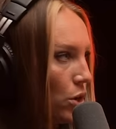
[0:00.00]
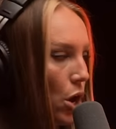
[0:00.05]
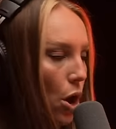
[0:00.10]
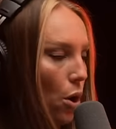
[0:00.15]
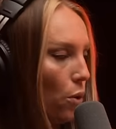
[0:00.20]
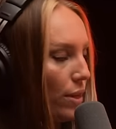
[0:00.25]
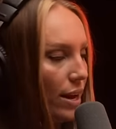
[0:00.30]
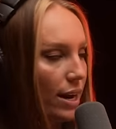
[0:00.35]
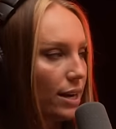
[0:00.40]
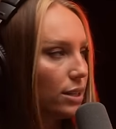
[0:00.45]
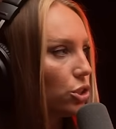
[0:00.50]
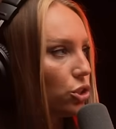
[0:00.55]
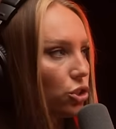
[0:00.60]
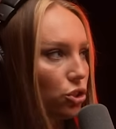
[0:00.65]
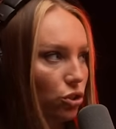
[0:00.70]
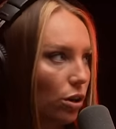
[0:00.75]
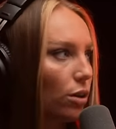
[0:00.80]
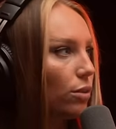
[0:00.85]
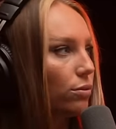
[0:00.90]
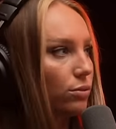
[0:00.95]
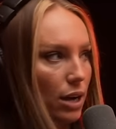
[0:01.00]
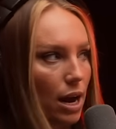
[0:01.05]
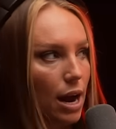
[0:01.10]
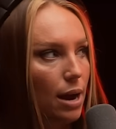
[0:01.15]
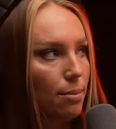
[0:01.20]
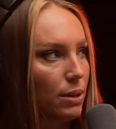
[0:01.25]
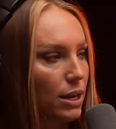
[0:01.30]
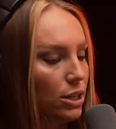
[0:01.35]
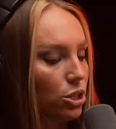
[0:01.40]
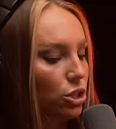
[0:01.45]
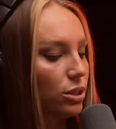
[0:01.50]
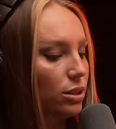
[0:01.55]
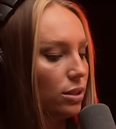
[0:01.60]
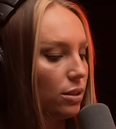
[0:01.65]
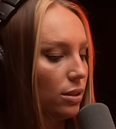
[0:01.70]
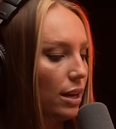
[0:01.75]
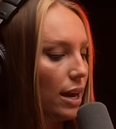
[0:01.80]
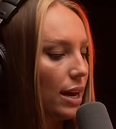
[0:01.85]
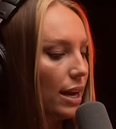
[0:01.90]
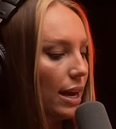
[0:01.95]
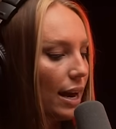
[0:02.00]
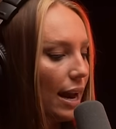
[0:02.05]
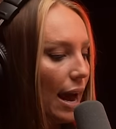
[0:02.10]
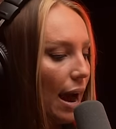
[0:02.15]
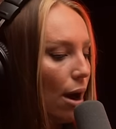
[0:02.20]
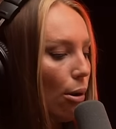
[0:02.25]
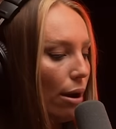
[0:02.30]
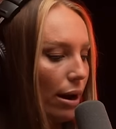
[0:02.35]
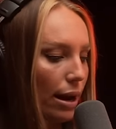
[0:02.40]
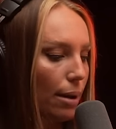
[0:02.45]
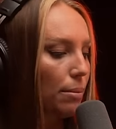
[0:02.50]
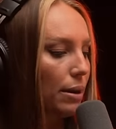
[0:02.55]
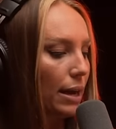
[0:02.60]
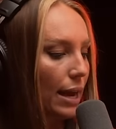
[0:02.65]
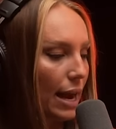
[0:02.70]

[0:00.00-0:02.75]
No, they didn't serve time. They just... They get out and I'm